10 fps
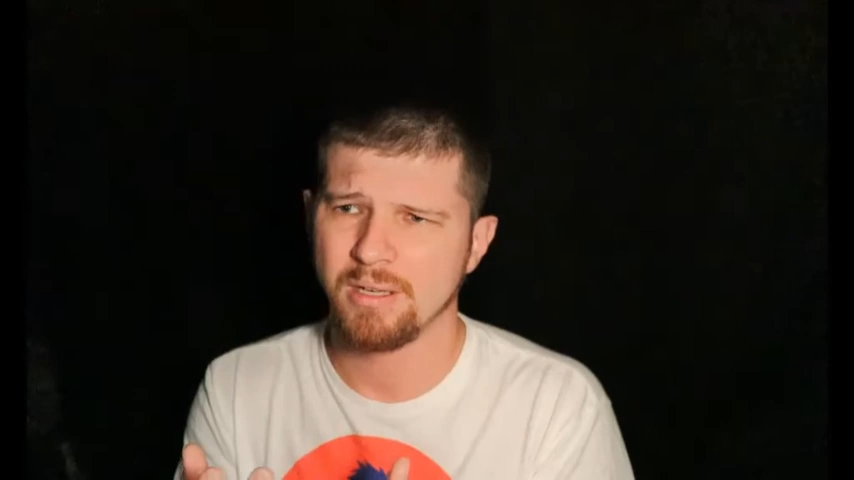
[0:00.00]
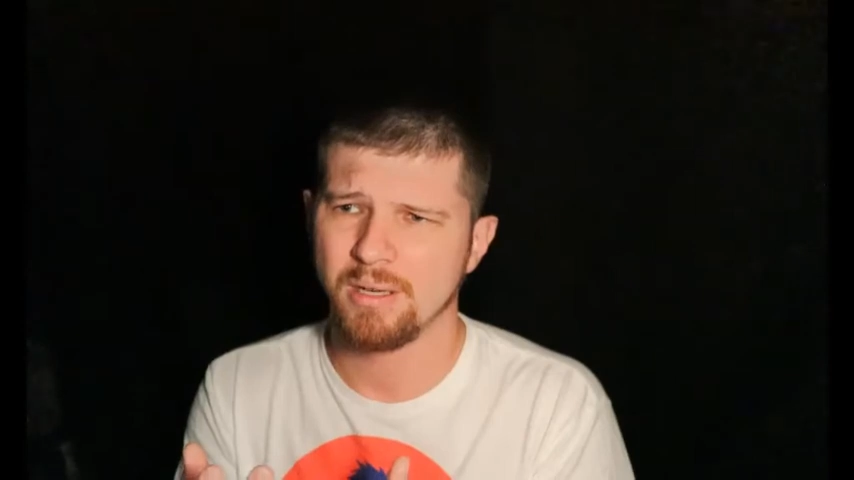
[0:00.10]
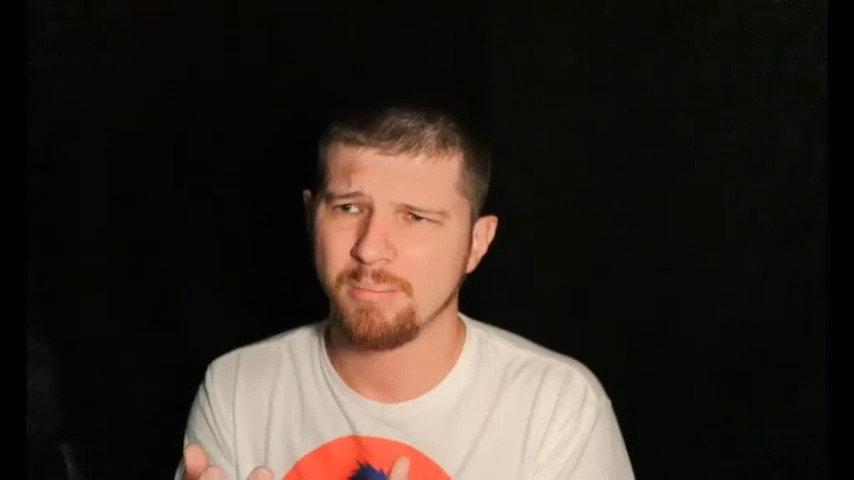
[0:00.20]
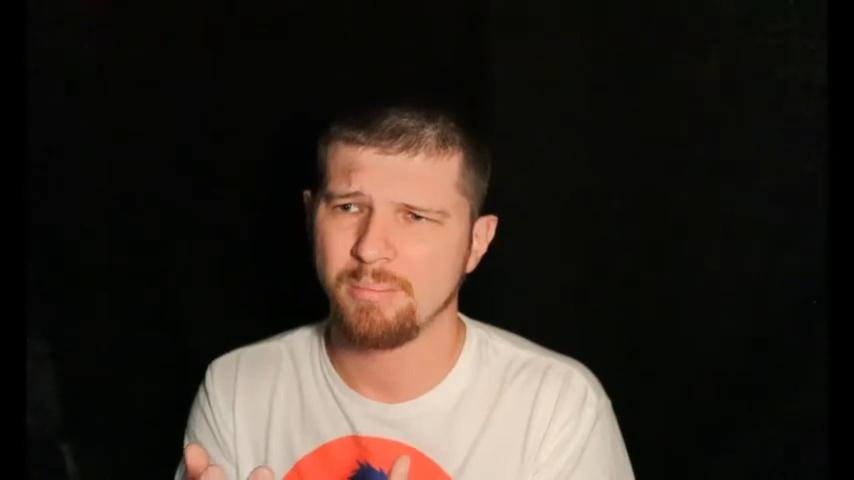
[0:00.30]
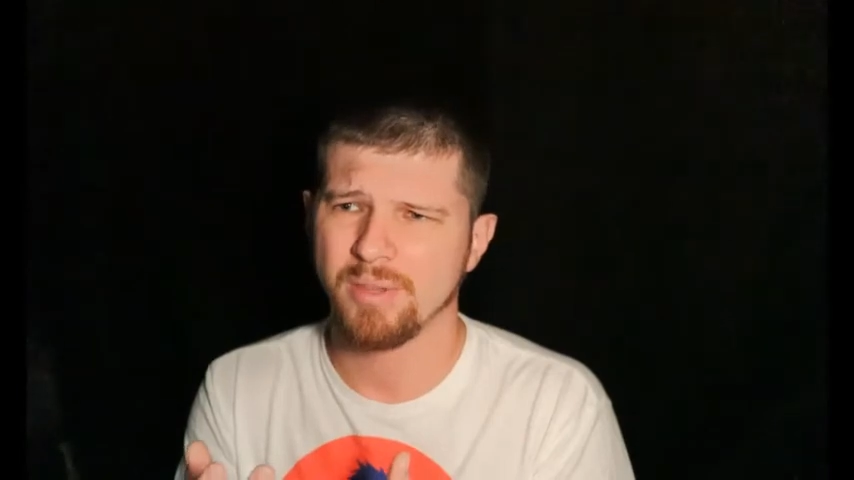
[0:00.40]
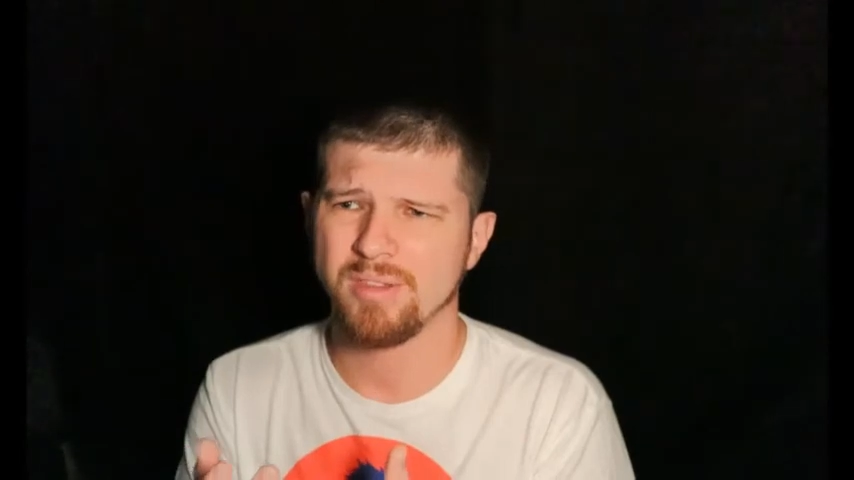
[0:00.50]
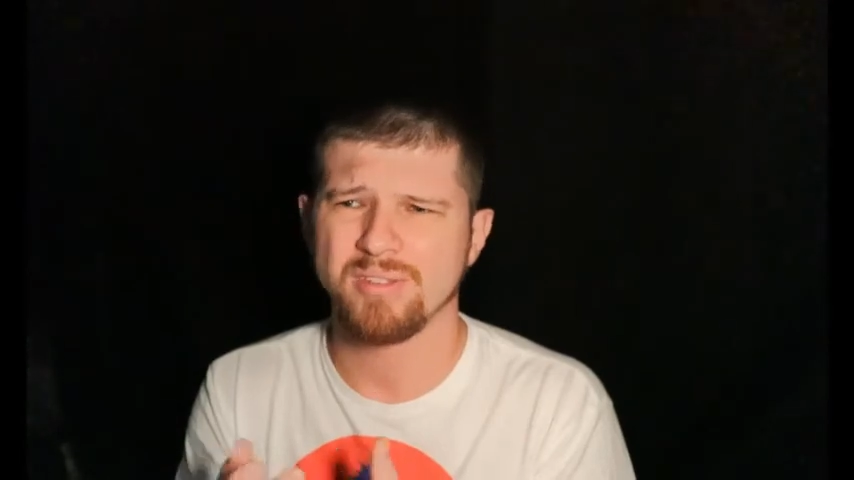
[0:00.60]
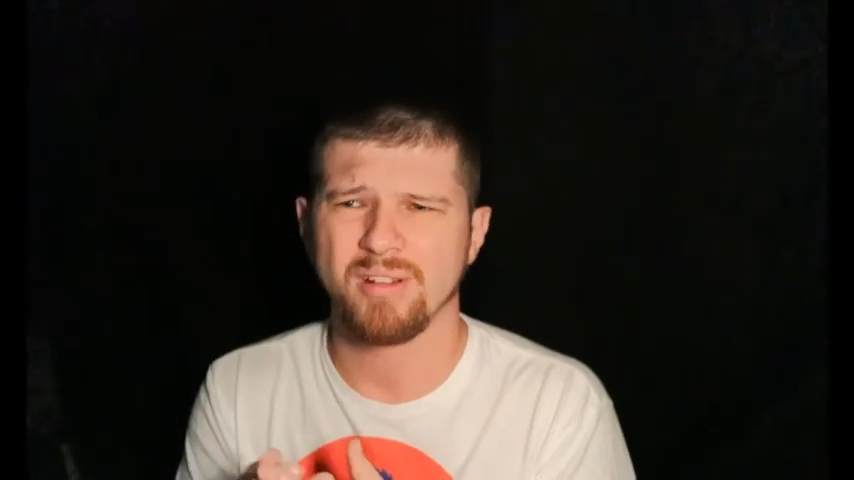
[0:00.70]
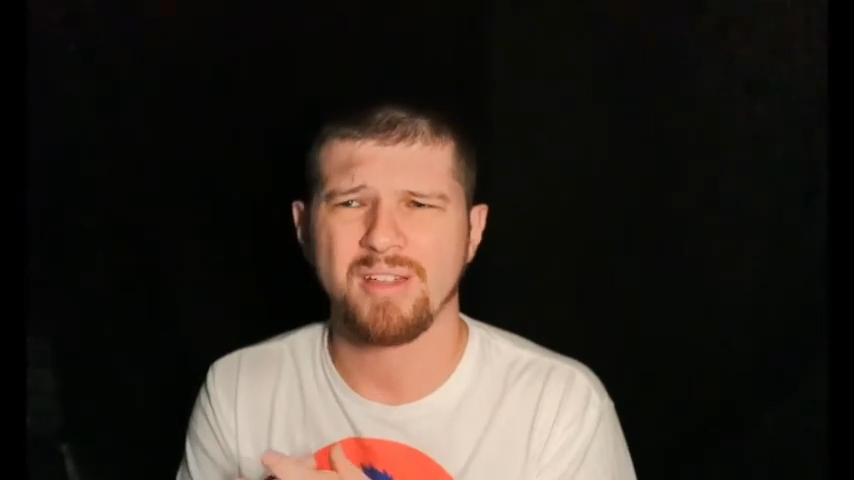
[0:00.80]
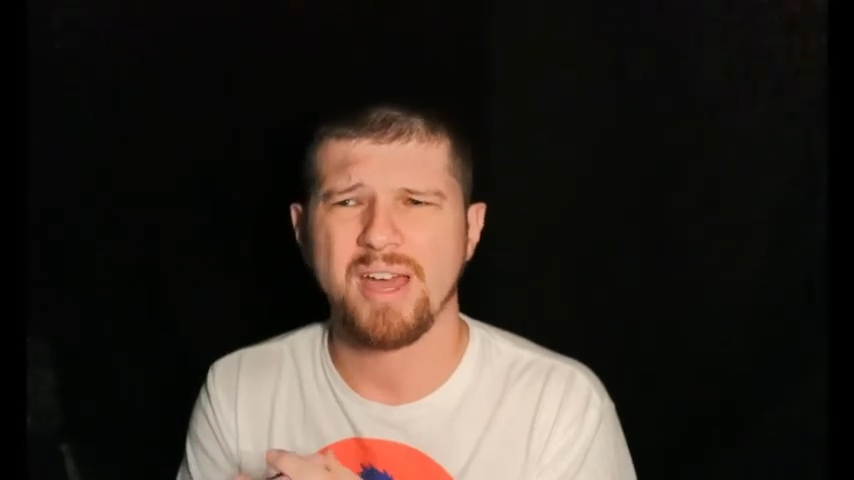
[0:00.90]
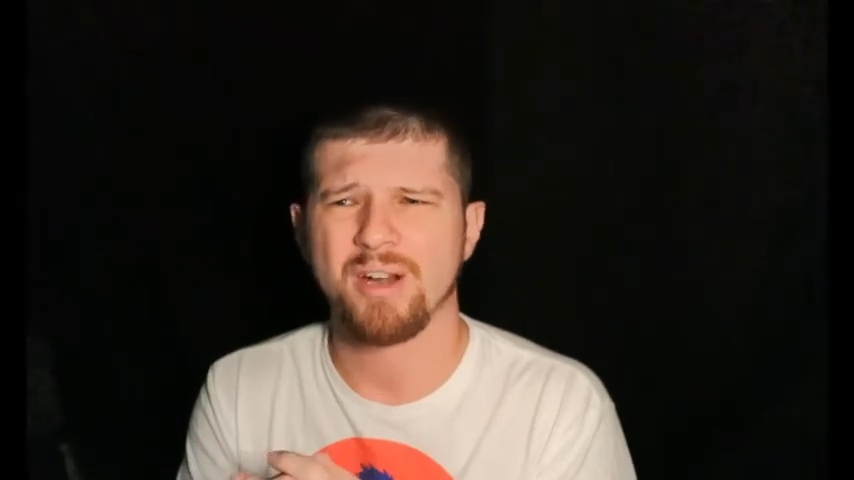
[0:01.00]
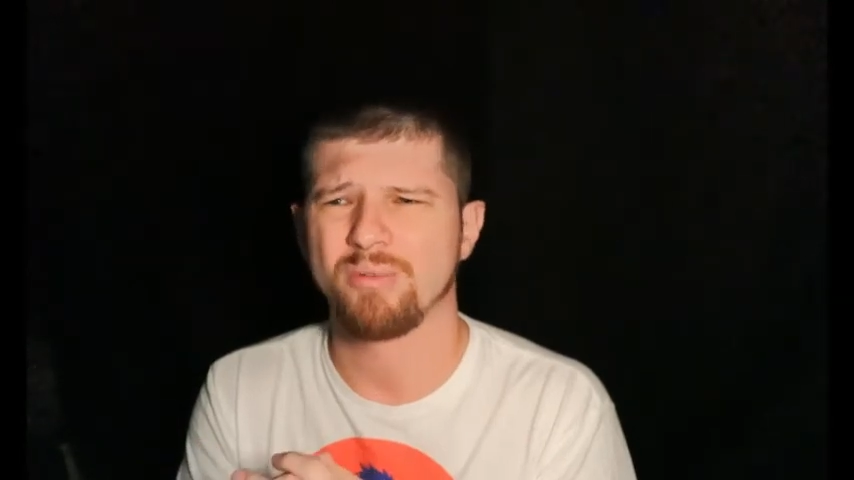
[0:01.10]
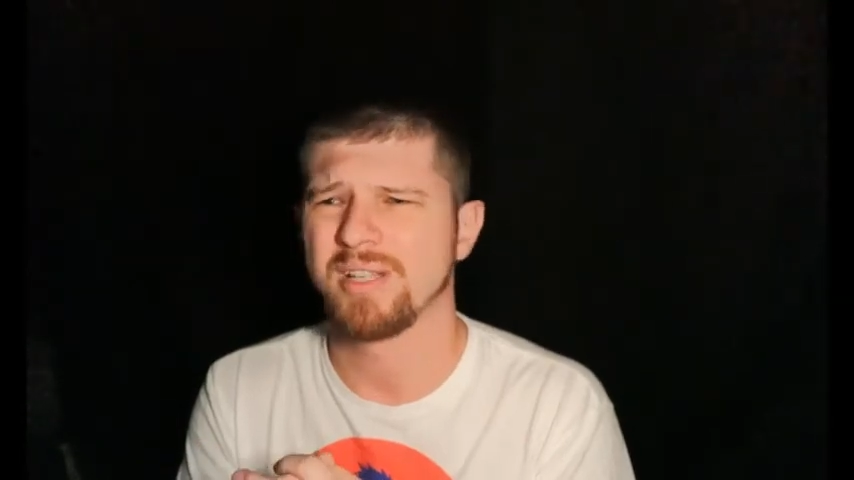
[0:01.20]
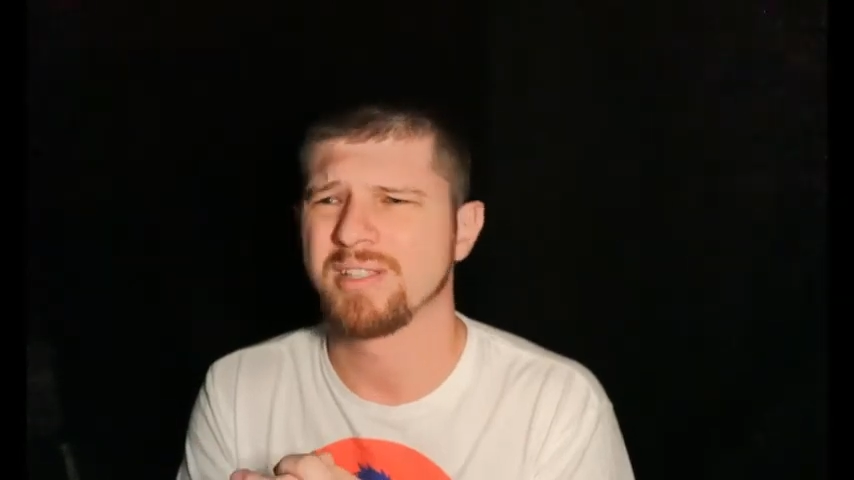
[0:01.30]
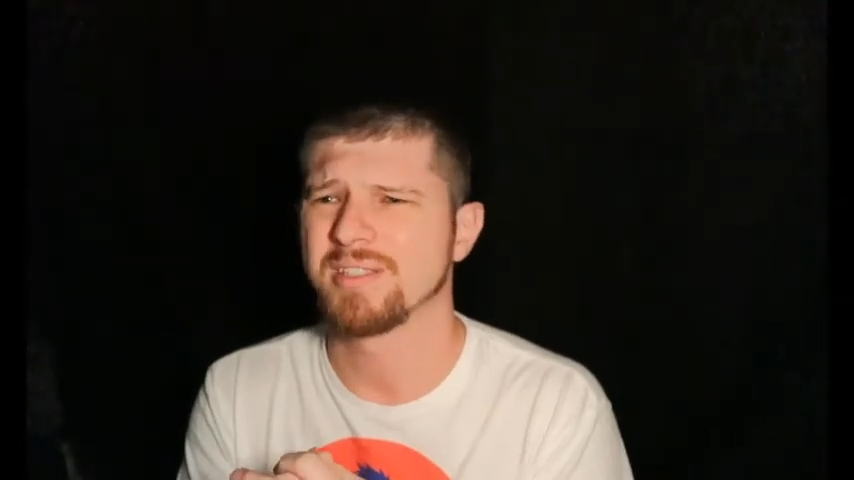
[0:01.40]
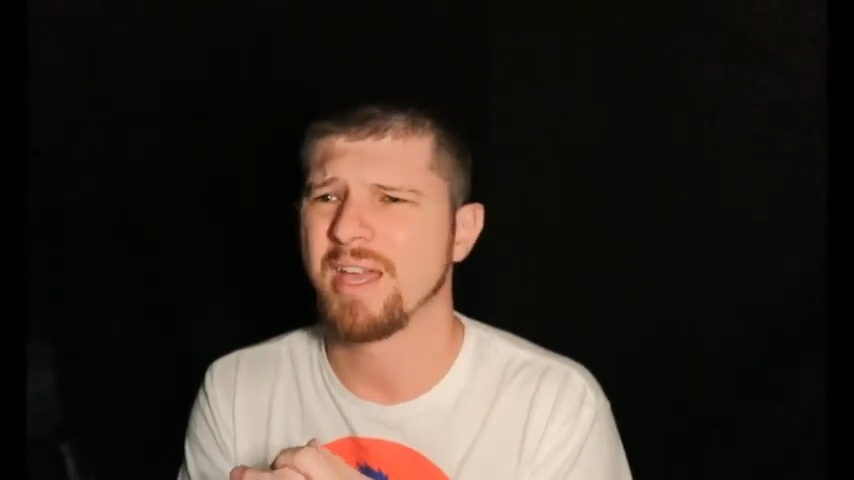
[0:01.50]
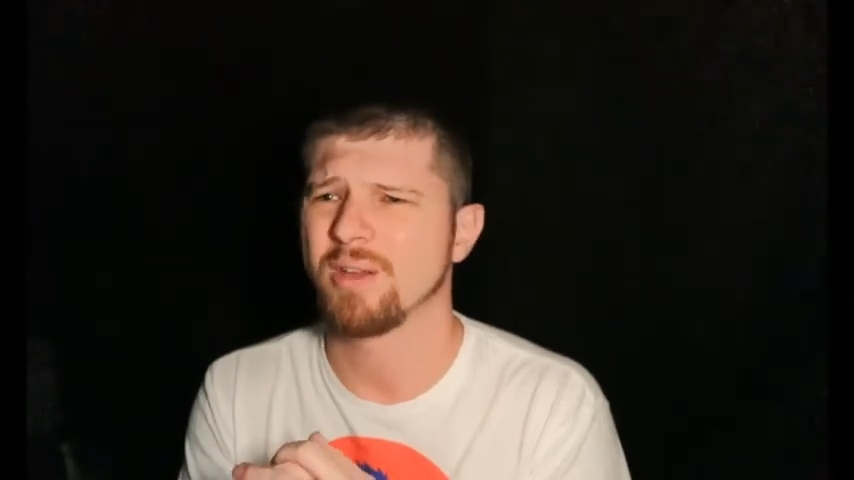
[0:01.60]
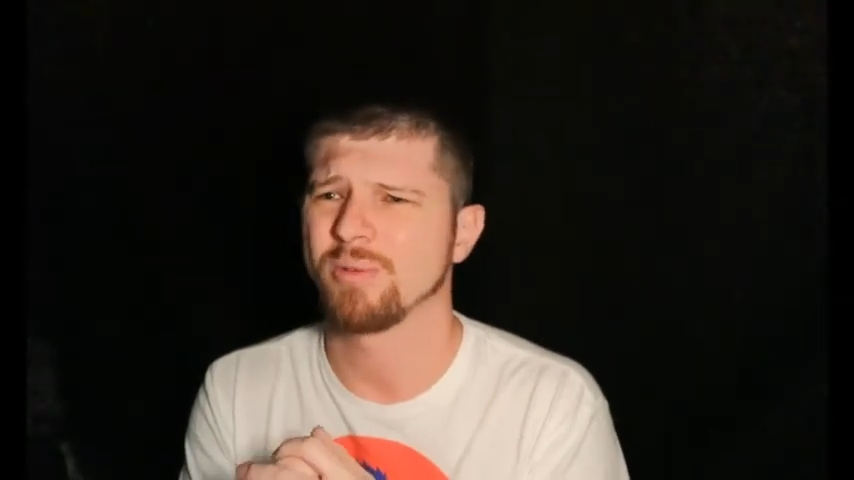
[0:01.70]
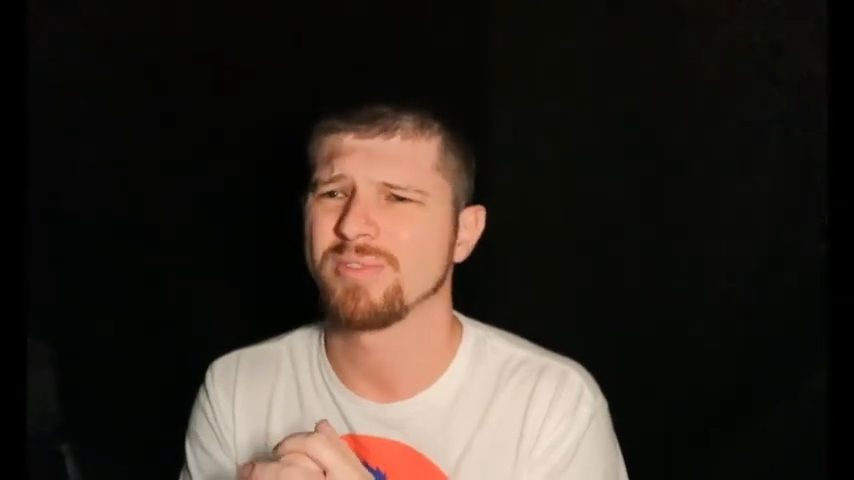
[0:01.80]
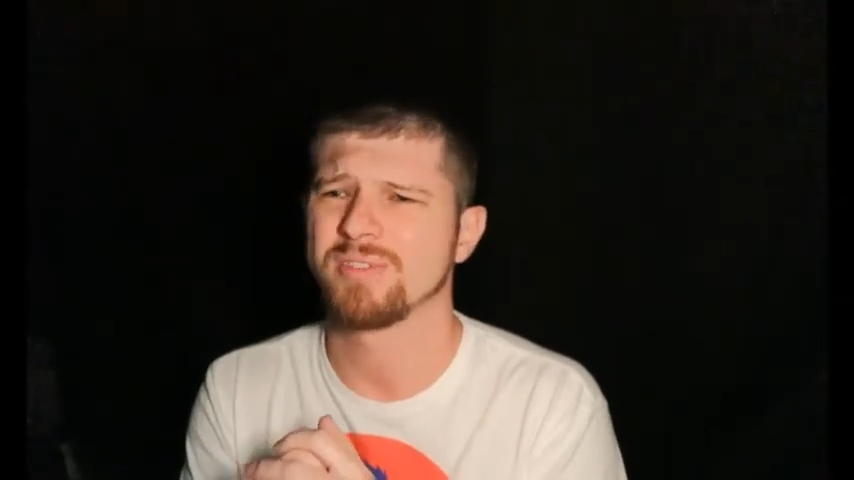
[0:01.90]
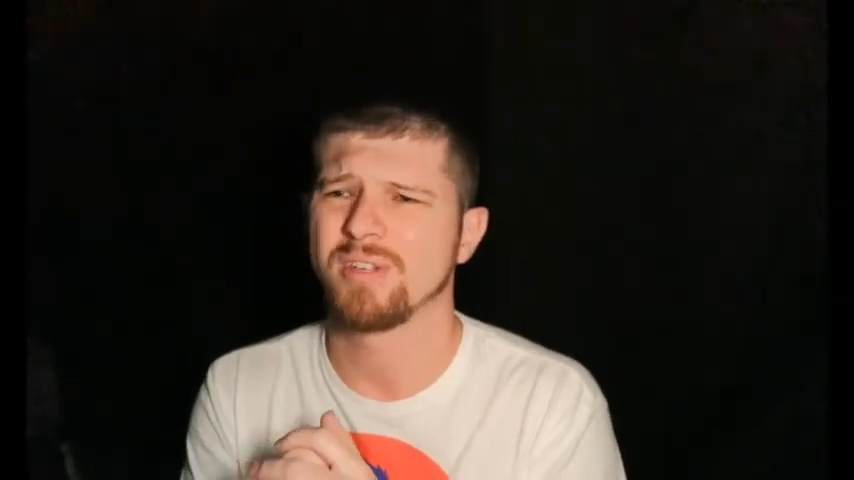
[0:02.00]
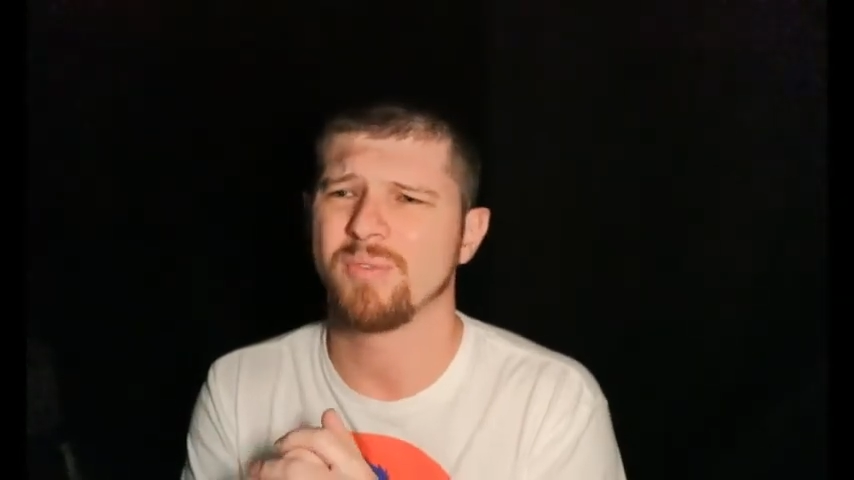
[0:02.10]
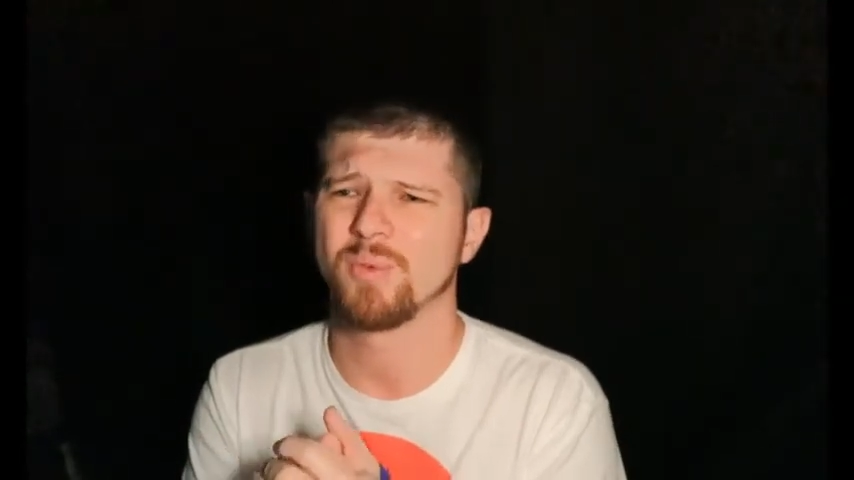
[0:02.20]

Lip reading: but there's a lot of recycled stuff that